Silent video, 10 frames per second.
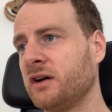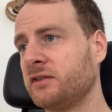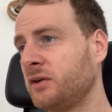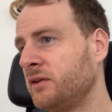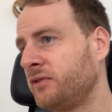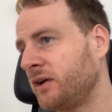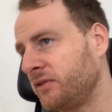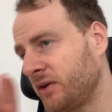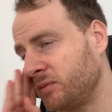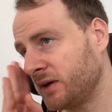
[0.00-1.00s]
So if
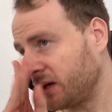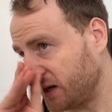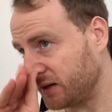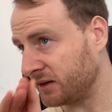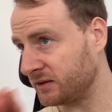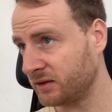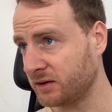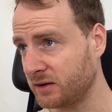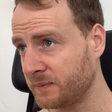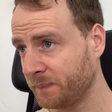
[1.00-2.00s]
I'm looking at the
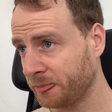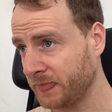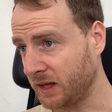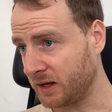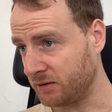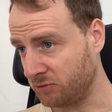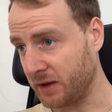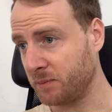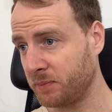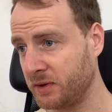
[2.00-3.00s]
guitar,
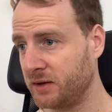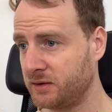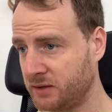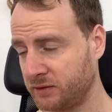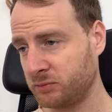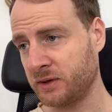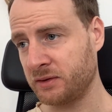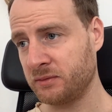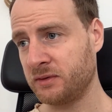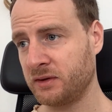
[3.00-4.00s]
here, that's where
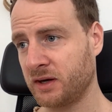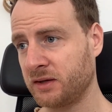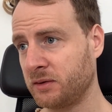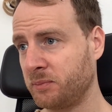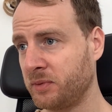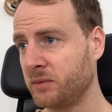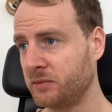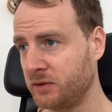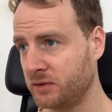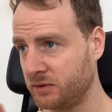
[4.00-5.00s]
the kind of
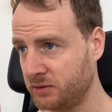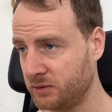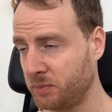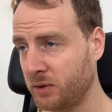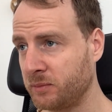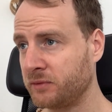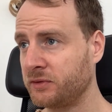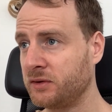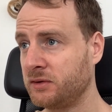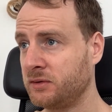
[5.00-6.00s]
the bottom of
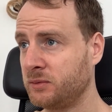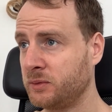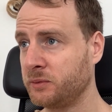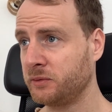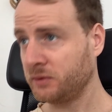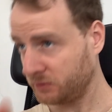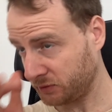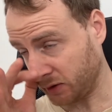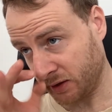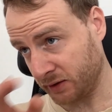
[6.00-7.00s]
the wall
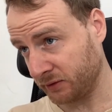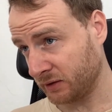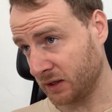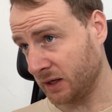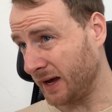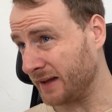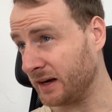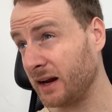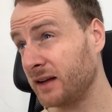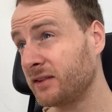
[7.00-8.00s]
starts, and
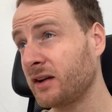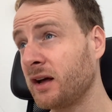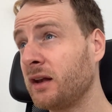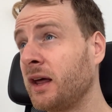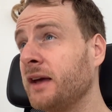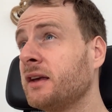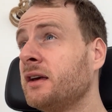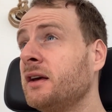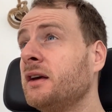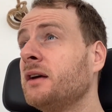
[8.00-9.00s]
then I start, like
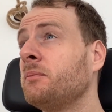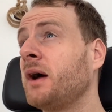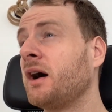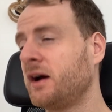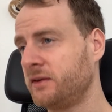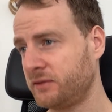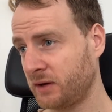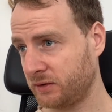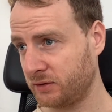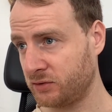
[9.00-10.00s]
my eyes
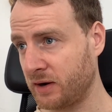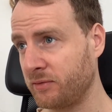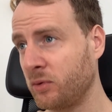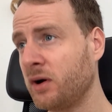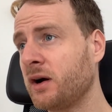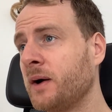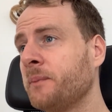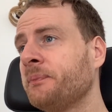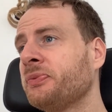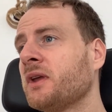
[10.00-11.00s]
start to travel
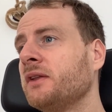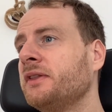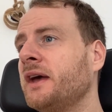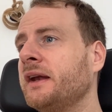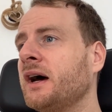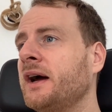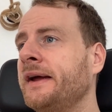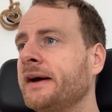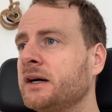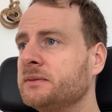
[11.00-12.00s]
up, then
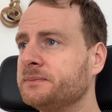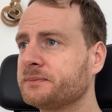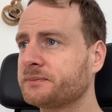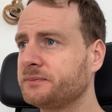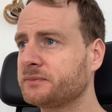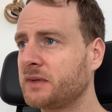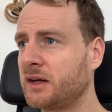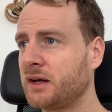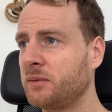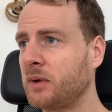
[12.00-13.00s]
I'm
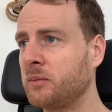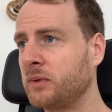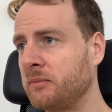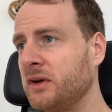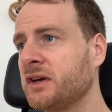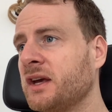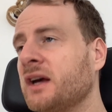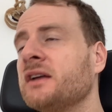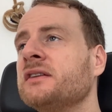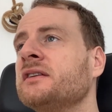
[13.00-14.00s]
looking
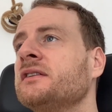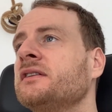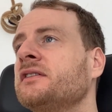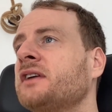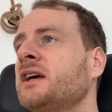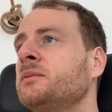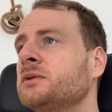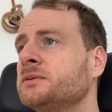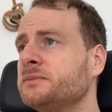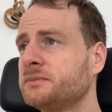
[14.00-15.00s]
at this
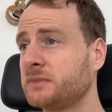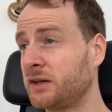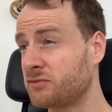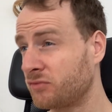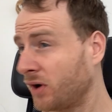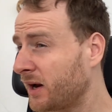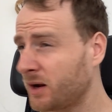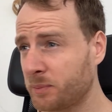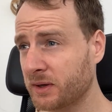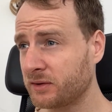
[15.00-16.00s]
cable, and it's right
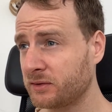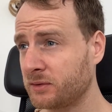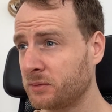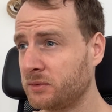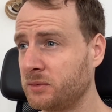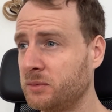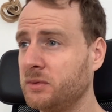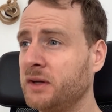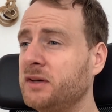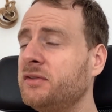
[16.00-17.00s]
up against the wall,
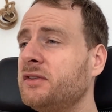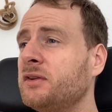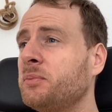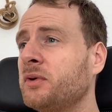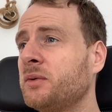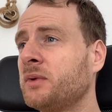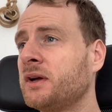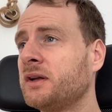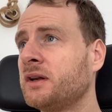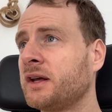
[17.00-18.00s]
and even to the point where